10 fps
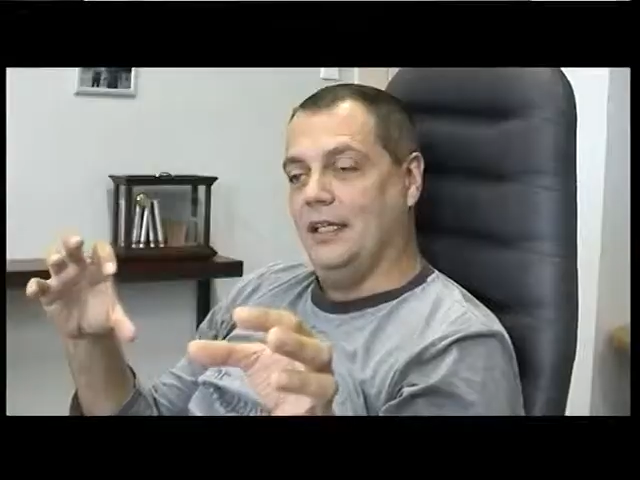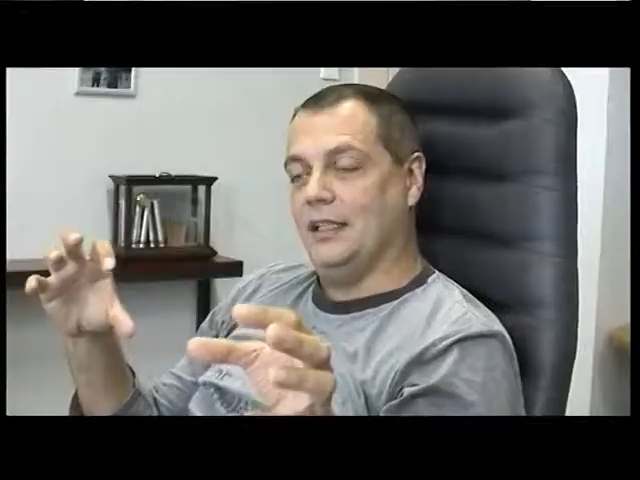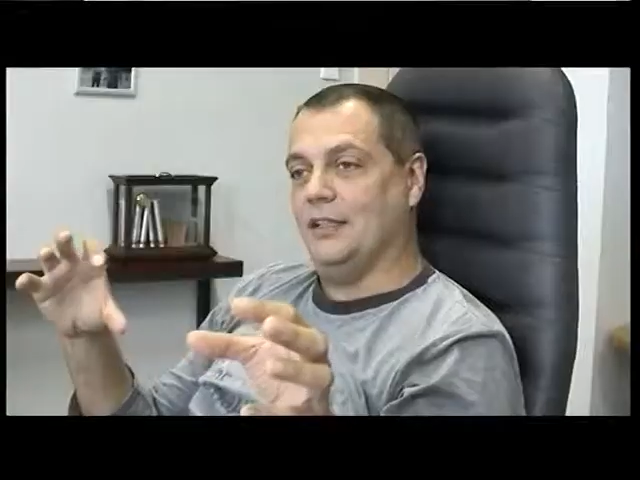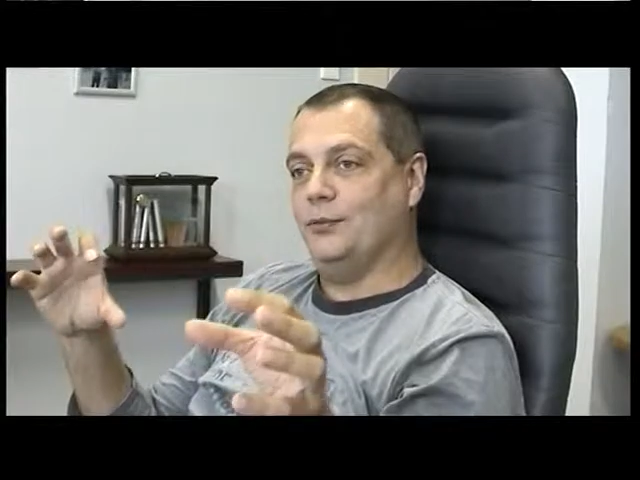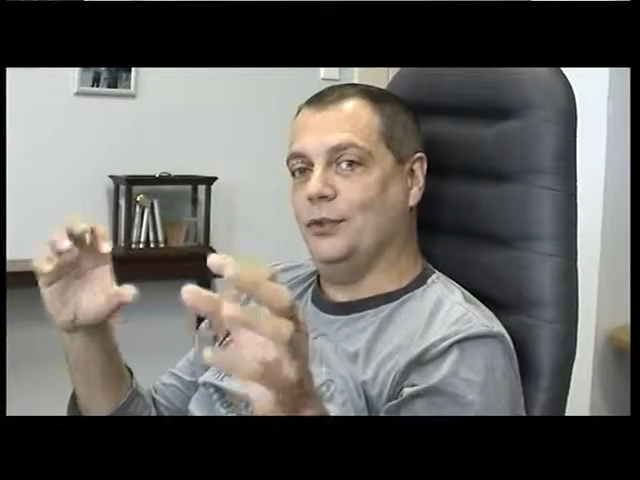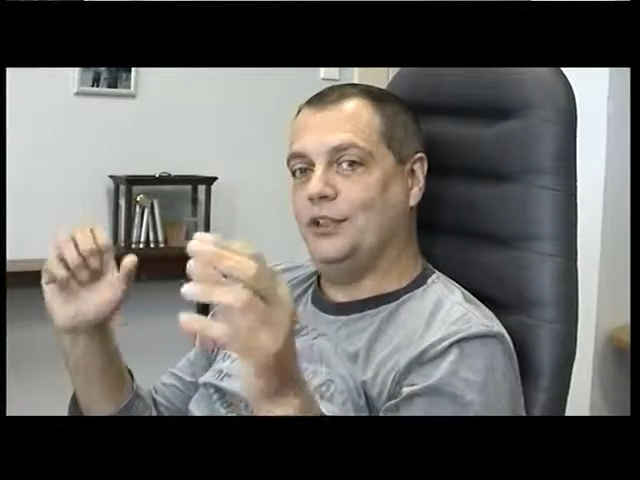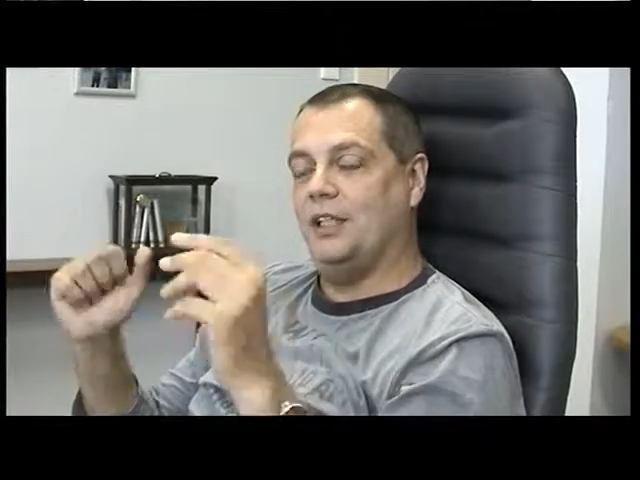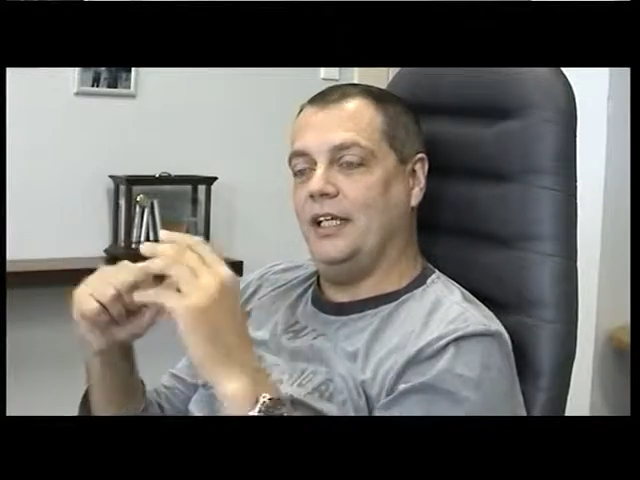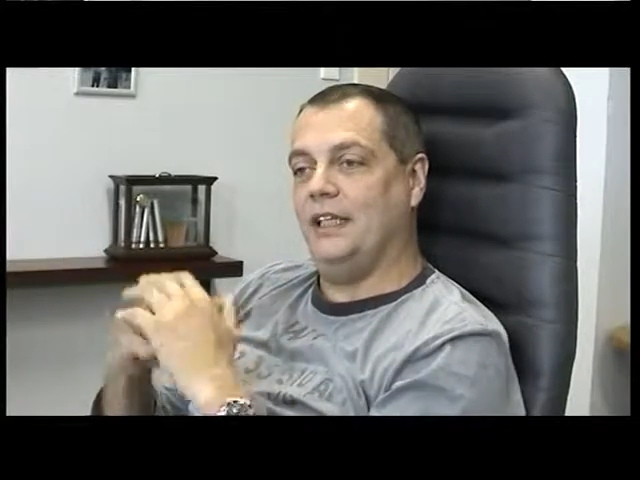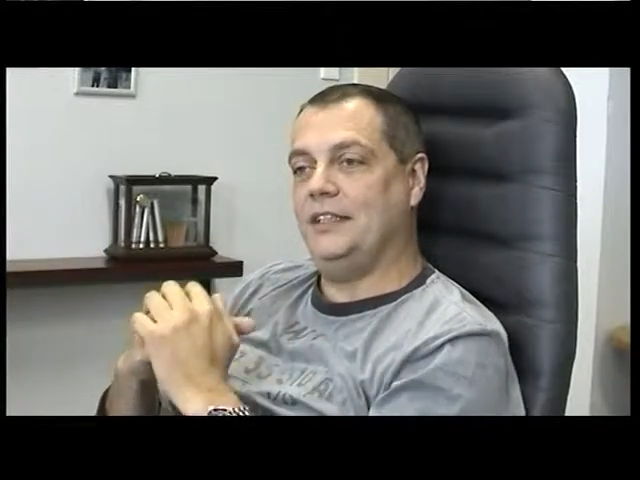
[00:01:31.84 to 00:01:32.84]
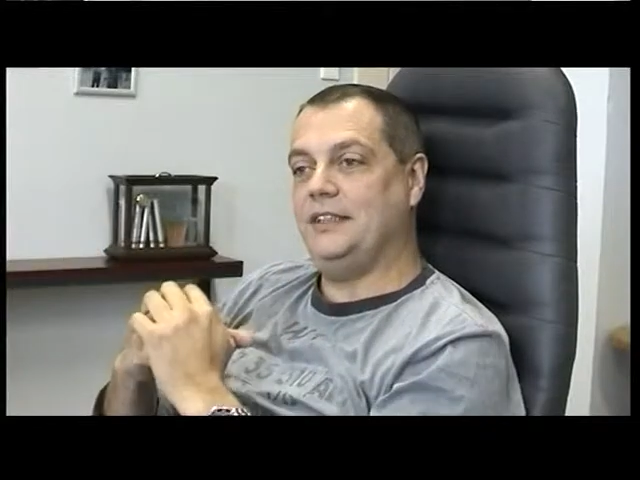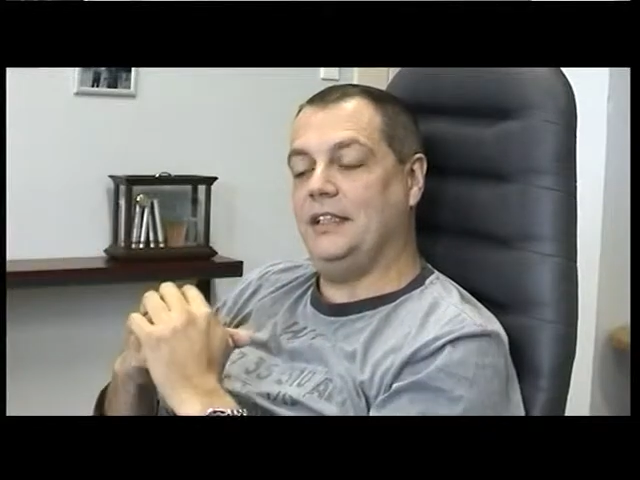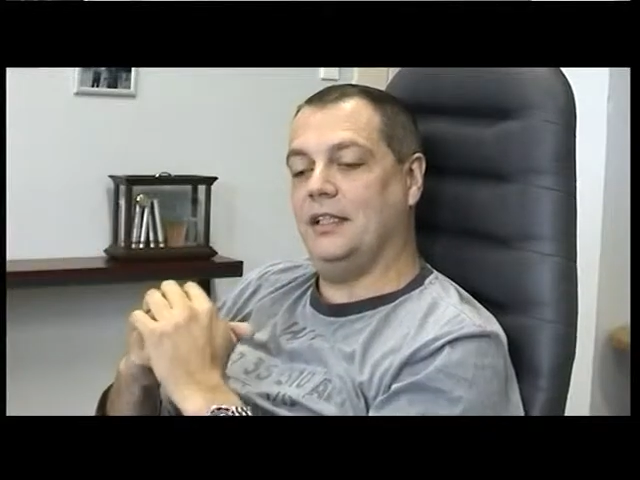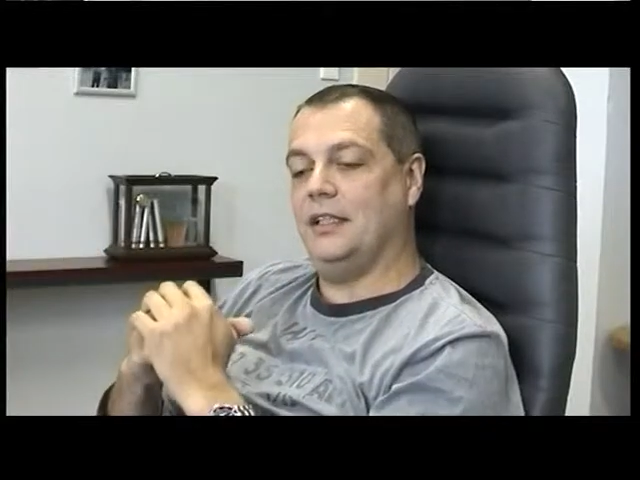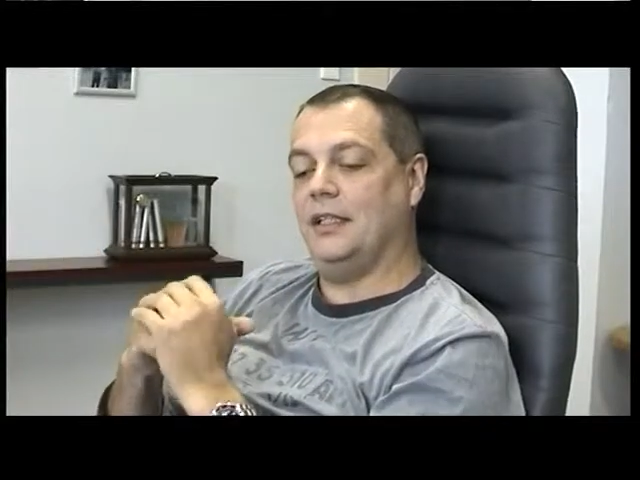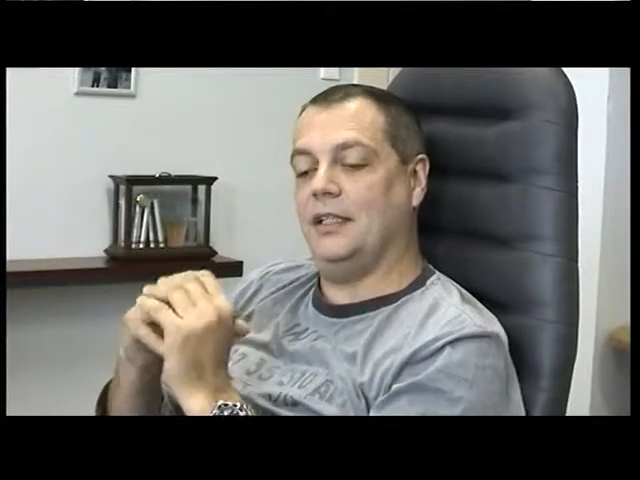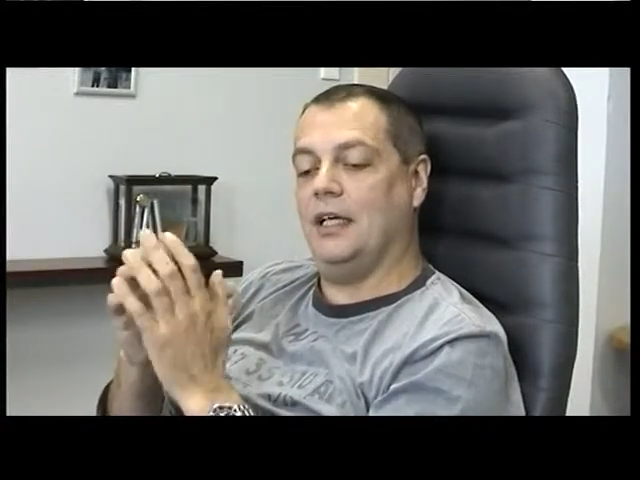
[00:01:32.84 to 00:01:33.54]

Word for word: and unfortunately, I think uh,